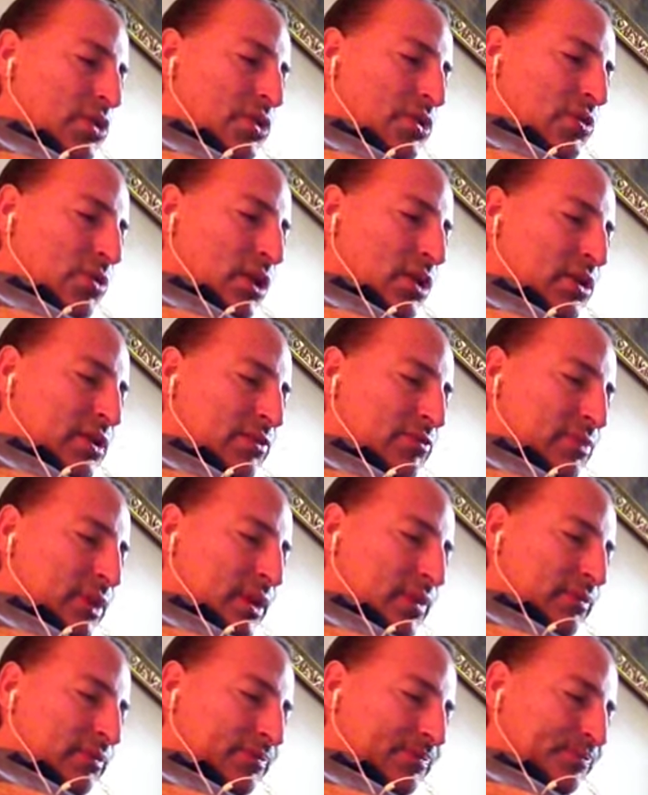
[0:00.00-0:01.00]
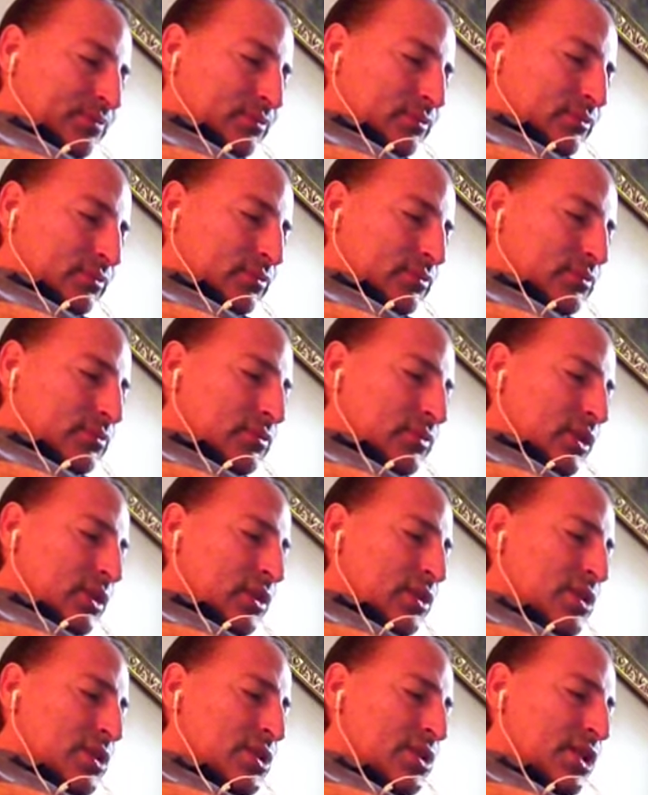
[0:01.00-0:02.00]
do you want of me?
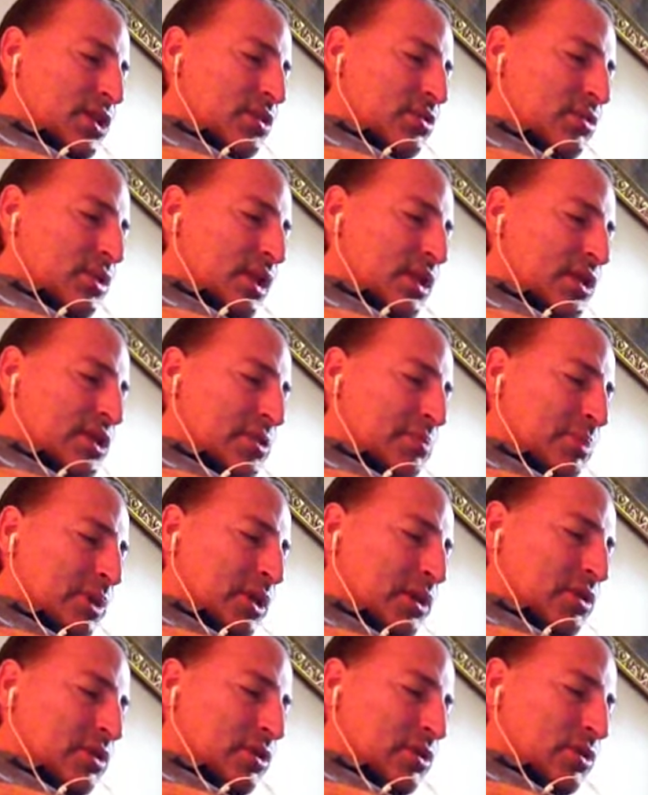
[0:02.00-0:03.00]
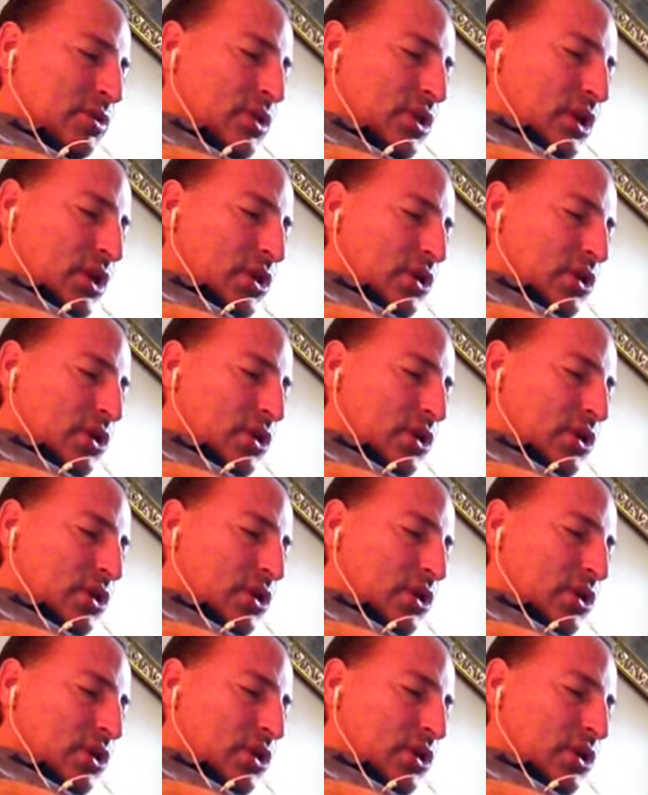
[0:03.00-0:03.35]
To see you and speak to you.